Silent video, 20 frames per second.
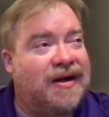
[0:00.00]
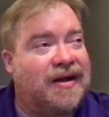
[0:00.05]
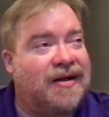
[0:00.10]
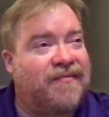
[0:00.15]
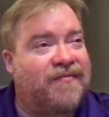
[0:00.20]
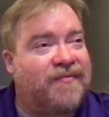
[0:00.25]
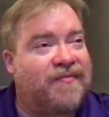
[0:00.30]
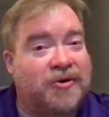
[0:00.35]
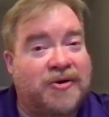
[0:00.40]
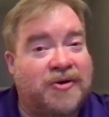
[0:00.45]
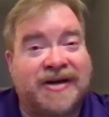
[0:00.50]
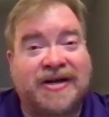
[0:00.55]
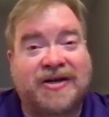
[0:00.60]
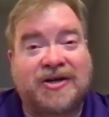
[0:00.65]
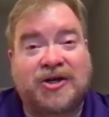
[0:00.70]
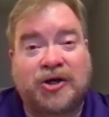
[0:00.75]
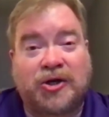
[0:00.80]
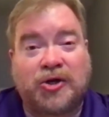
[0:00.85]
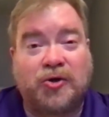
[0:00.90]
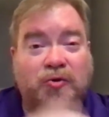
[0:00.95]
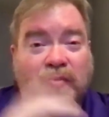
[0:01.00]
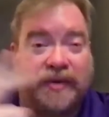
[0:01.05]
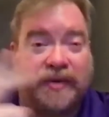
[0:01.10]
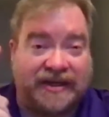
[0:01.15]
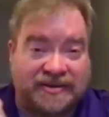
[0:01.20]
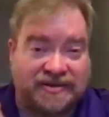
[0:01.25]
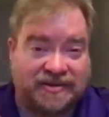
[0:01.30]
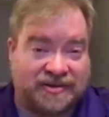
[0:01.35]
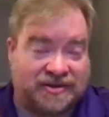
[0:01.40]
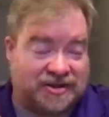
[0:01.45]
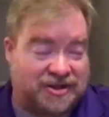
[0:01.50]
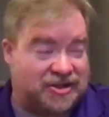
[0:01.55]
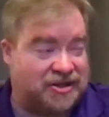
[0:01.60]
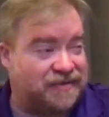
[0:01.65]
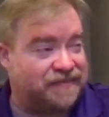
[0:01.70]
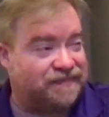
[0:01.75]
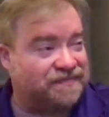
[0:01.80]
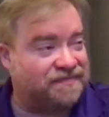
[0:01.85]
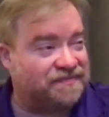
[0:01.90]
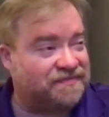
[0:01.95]
for 2 reasons.
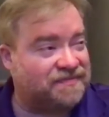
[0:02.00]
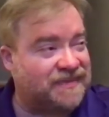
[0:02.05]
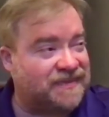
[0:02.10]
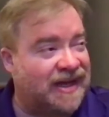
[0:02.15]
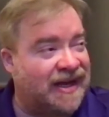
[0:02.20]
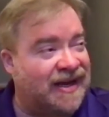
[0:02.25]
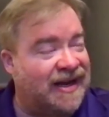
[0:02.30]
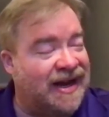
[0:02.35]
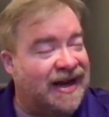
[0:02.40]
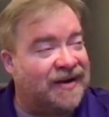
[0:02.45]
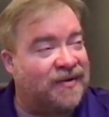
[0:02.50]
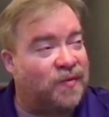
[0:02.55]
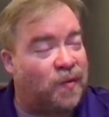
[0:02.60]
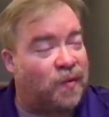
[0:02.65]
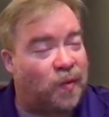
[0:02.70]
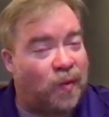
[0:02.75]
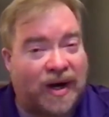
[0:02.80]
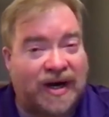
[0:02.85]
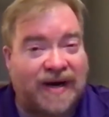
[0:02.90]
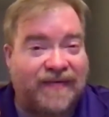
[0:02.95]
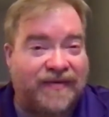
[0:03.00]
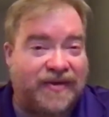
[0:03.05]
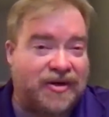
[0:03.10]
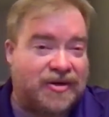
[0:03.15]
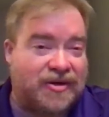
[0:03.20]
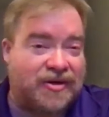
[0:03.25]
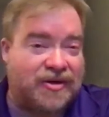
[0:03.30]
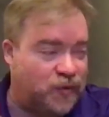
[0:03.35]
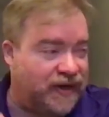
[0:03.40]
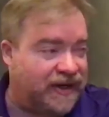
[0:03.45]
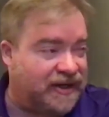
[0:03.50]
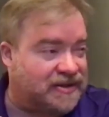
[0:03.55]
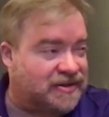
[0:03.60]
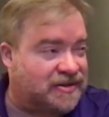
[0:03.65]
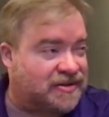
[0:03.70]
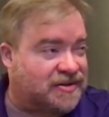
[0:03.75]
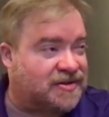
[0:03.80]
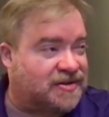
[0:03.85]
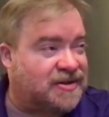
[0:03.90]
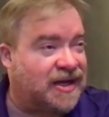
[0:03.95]
And one of those
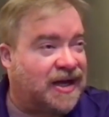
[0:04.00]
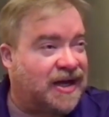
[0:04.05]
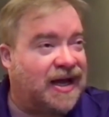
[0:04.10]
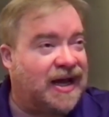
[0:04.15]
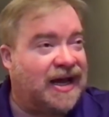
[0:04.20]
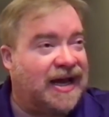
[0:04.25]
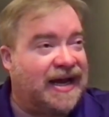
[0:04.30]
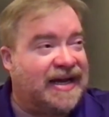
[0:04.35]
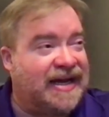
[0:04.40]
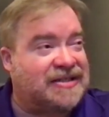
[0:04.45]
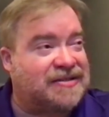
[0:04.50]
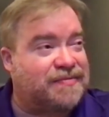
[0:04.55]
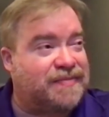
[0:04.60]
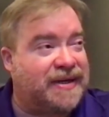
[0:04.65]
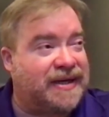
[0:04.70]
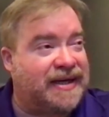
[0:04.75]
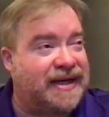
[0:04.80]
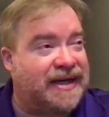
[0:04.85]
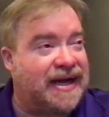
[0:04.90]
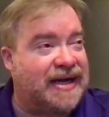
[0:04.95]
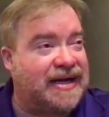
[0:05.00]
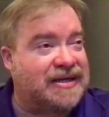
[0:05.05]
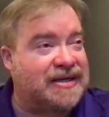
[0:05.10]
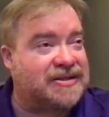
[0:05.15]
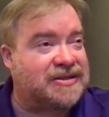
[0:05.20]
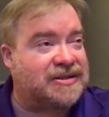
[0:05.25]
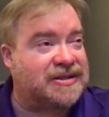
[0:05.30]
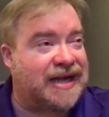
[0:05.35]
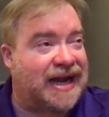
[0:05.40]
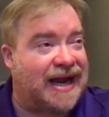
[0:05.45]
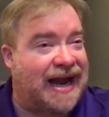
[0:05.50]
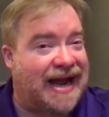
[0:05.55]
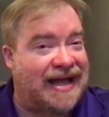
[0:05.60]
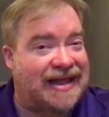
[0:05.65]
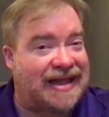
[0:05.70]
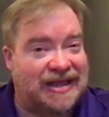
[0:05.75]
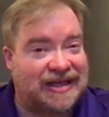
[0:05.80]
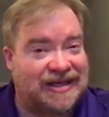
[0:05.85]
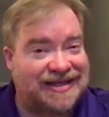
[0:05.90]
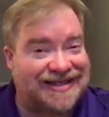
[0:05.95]
reasons is because
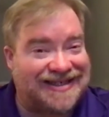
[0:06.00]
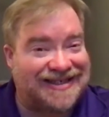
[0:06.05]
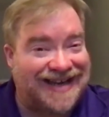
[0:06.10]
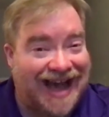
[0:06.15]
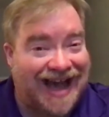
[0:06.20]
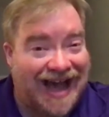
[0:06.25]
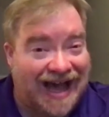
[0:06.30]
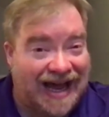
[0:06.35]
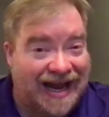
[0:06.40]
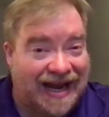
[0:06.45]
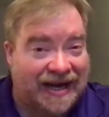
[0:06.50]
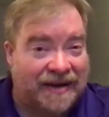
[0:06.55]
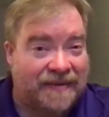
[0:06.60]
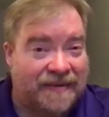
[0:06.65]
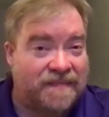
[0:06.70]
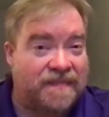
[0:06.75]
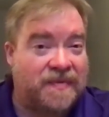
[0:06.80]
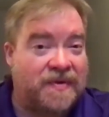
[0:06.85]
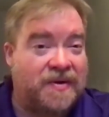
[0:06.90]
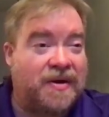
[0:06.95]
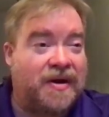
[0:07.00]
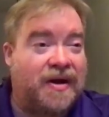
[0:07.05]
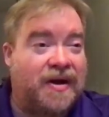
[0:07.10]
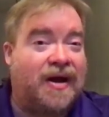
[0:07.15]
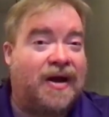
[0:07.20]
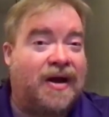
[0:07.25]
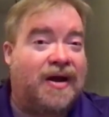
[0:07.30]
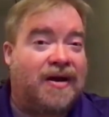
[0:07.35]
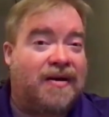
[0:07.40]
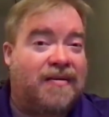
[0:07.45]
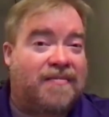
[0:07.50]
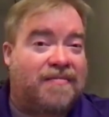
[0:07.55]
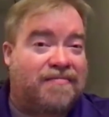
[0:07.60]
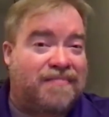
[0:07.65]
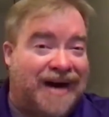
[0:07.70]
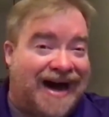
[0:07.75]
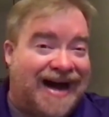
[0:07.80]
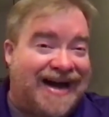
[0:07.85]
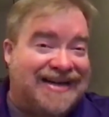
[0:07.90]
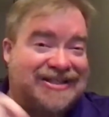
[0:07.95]
at the time,
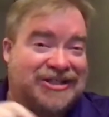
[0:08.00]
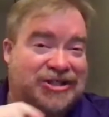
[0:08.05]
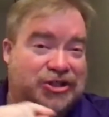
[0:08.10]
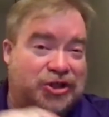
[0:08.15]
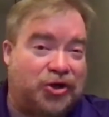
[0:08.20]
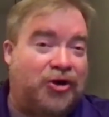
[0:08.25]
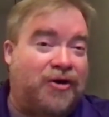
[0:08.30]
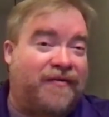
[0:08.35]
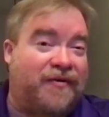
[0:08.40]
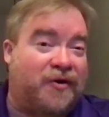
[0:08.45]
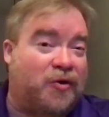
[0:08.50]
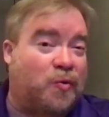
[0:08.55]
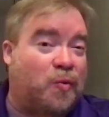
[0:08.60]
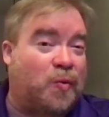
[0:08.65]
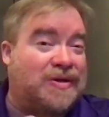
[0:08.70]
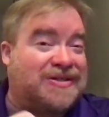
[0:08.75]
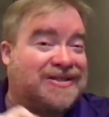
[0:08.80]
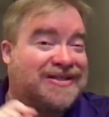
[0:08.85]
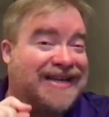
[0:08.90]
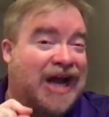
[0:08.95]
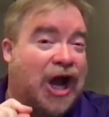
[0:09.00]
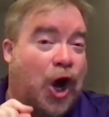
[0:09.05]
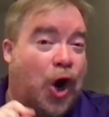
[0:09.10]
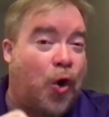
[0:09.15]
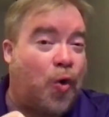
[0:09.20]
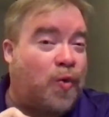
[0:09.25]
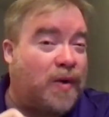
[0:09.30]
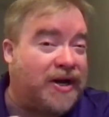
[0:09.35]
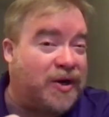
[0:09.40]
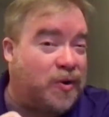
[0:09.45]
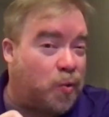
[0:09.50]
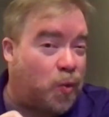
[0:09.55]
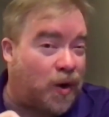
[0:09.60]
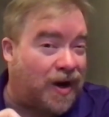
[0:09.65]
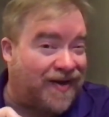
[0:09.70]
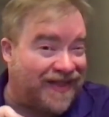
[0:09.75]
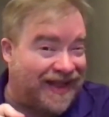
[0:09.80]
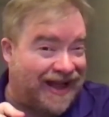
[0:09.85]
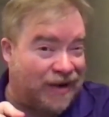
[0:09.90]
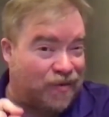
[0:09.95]
my server was the only
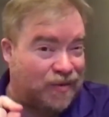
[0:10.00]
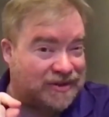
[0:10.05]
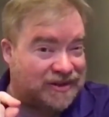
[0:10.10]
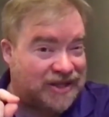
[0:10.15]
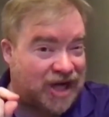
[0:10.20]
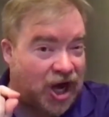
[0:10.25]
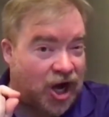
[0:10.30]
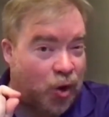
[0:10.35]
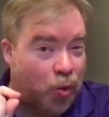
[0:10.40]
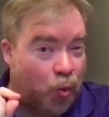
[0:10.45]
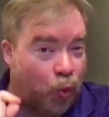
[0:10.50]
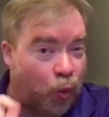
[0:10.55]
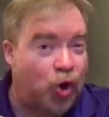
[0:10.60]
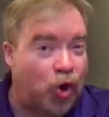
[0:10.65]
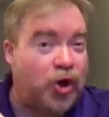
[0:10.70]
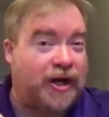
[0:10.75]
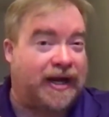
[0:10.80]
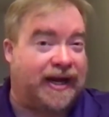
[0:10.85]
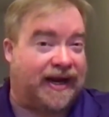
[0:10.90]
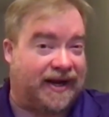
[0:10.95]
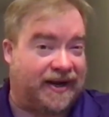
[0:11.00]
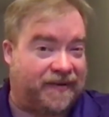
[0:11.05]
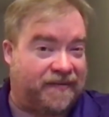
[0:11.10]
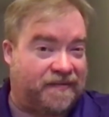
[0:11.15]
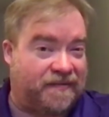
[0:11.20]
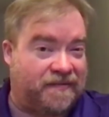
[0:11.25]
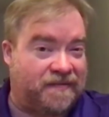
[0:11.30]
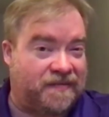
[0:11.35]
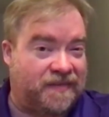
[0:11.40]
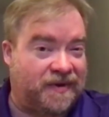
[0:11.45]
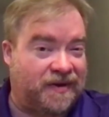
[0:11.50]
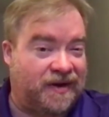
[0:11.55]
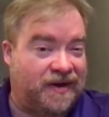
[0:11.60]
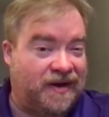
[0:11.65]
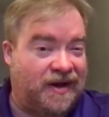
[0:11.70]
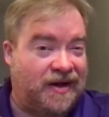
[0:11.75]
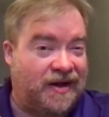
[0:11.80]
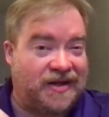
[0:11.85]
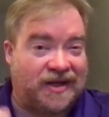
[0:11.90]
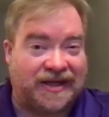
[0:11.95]
one that was working.
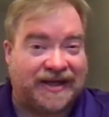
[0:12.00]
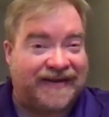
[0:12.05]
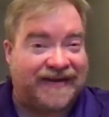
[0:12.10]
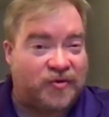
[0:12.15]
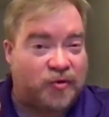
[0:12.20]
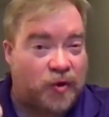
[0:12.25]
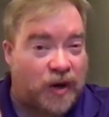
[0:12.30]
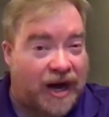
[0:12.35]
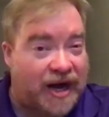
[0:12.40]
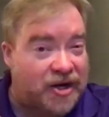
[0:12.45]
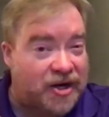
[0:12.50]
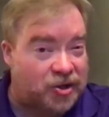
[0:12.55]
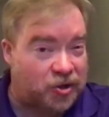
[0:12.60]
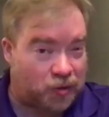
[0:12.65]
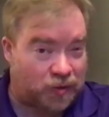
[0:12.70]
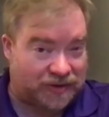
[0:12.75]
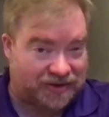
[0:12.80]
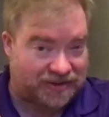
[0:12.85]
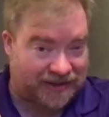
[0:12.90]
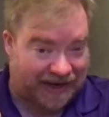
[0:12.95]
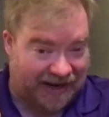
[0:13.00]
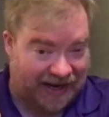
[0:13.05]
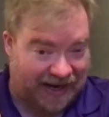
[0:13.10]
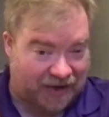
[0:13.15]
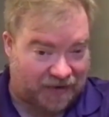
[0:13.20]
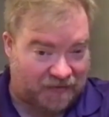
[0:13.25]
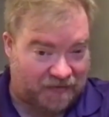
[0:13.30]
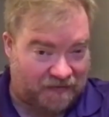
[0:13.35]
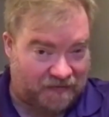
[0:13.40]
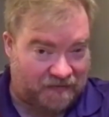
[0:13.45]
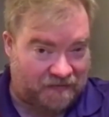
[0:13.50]
The Leaf-Chronicle was down,